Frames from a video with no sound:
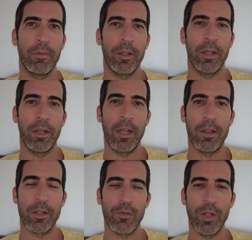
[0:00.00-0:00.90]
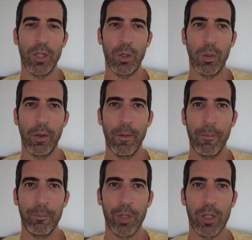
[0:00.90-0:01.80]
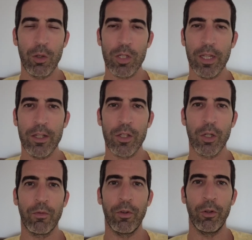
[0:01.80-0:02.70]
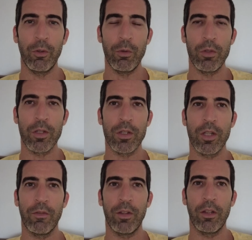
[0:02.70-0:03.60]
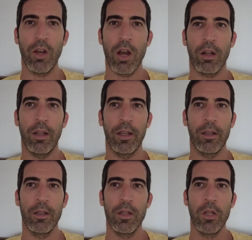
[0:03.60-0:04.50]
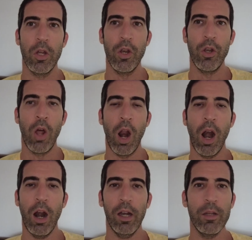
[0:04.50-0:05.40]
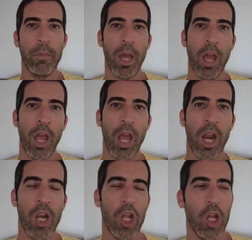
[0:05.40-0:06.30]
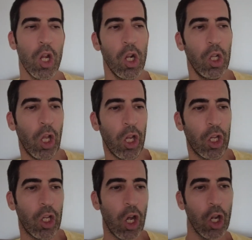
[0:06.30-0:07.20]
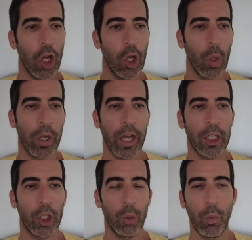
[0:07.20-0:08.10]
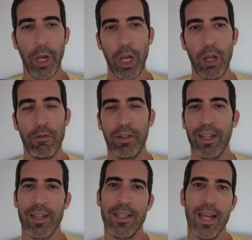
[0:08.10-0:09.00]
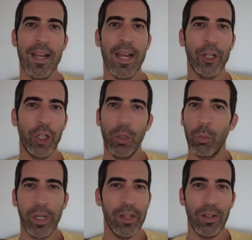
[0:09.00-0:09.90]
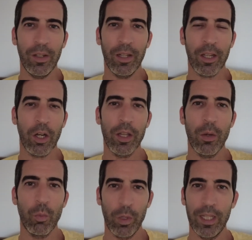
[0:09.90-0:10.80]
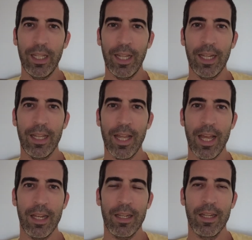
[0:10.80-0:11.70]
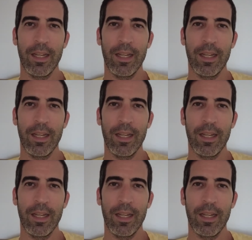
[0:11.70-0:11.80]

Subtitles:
I end this video. Those like surfer dudes and stuff that talk like gnarly, man, like I'm gonna go catch a wave. Like, is that actually real? Like, are they really like that?